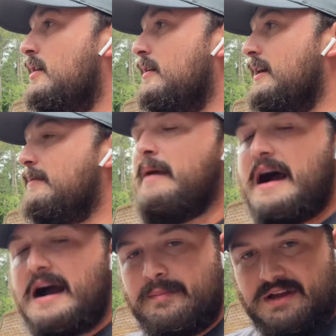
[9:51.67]
in
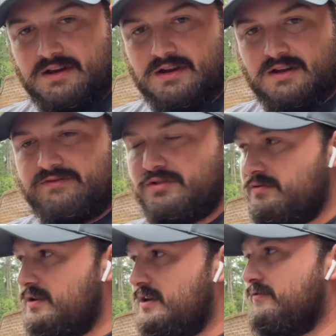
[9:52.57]
my opinion, if
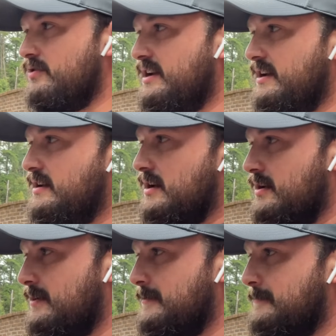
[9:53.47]
you need
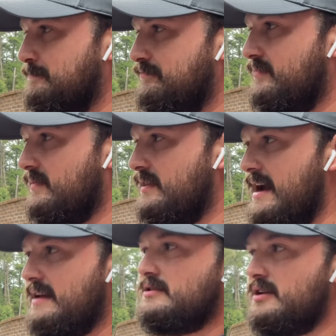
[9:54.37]

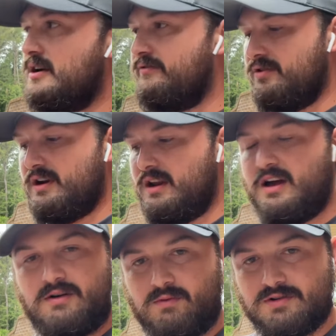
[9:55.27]
that stuff, you're in a
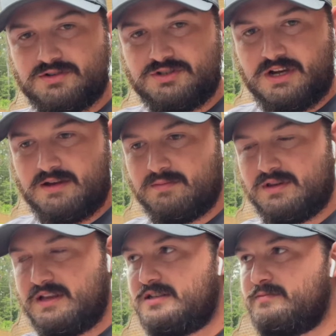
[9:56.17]
lot worse shape.
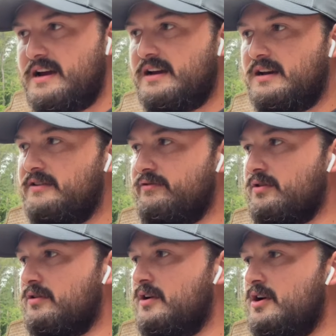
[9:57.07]
But that's mainly for,